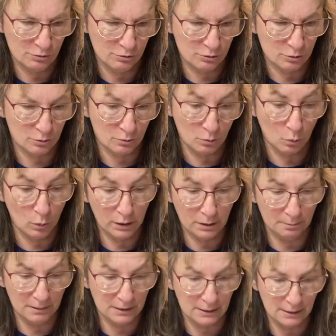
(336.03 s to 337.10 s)
is quite a
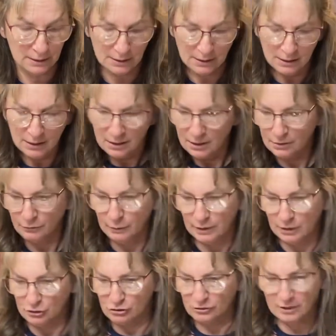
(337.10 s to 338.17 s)
bit. If we'd have
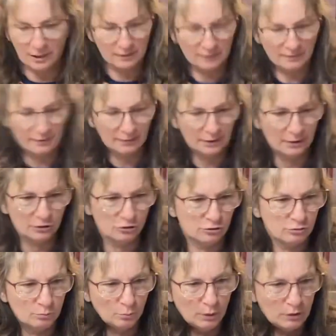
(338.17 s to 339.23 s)
just had these little
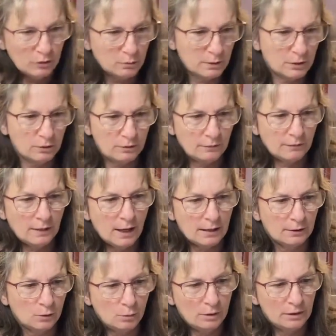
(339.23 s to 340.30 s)
ones, we could have gotten
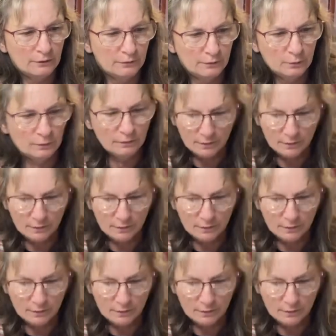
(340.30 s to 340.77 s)
quite a few of